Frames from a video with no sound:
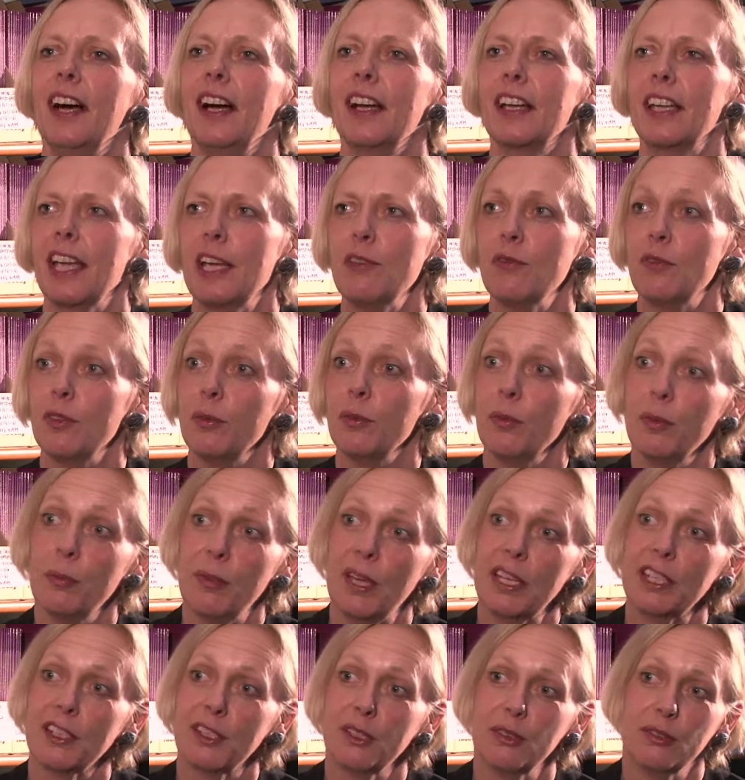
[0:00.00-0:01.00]
I came from a
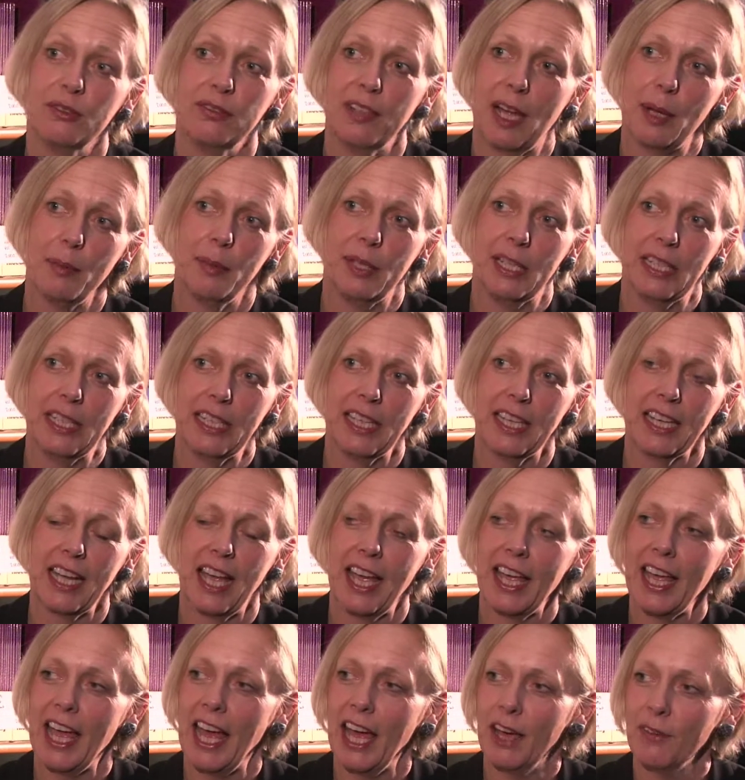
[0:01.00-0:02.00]
medical family, and
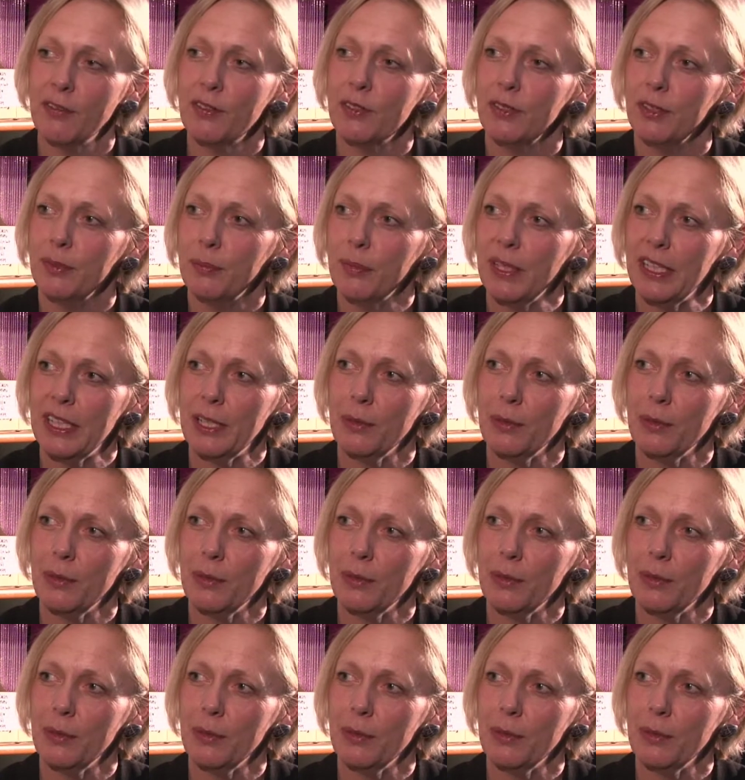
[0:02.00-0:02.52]
I have to admit